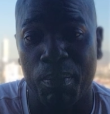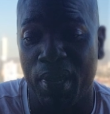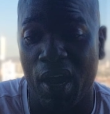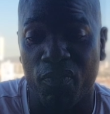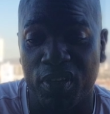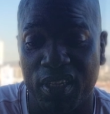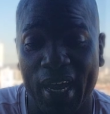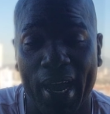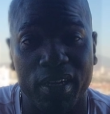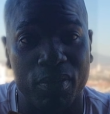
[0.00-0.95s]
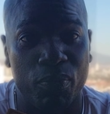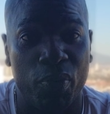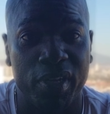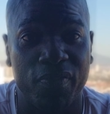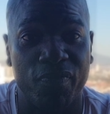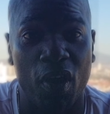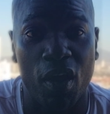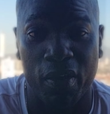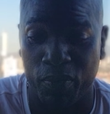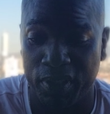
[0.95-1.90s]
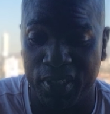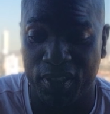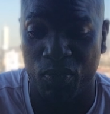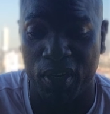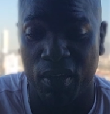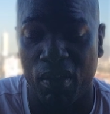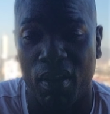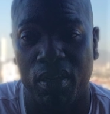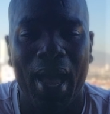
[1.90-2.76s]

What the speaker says: I mean, I've really gotten pretty far with this credit card.